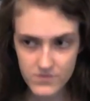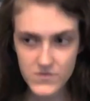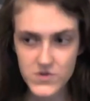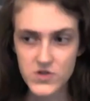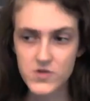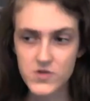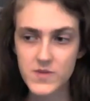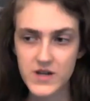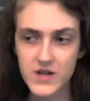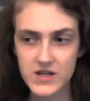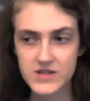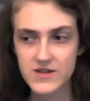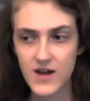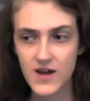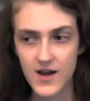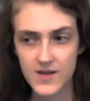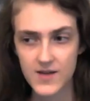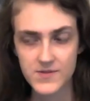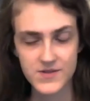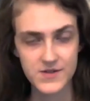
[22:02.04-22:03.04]
too many
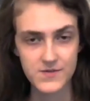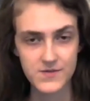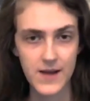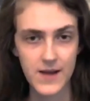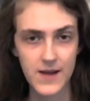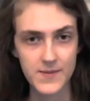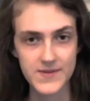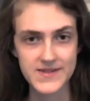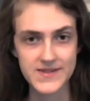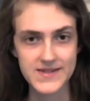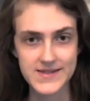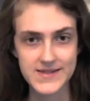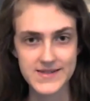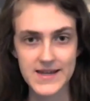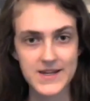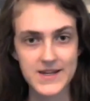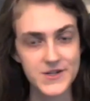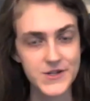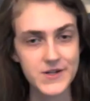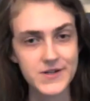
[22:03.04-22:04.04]
times in rapid
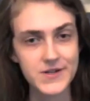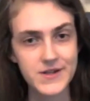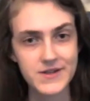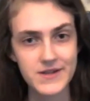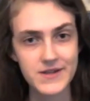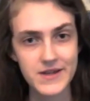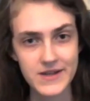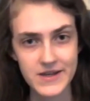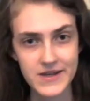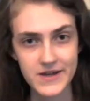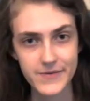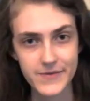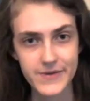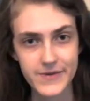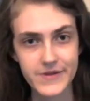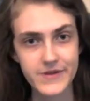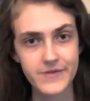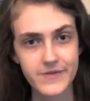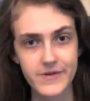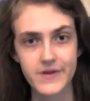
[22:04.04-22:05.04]
succession, then they can't
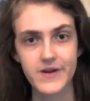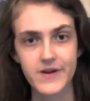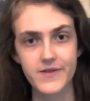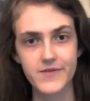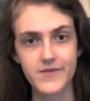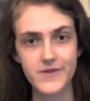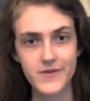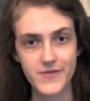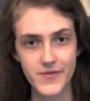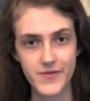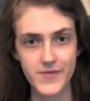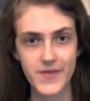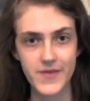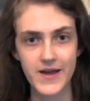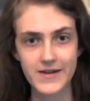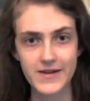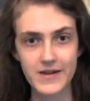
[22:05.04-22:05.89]
really recover from that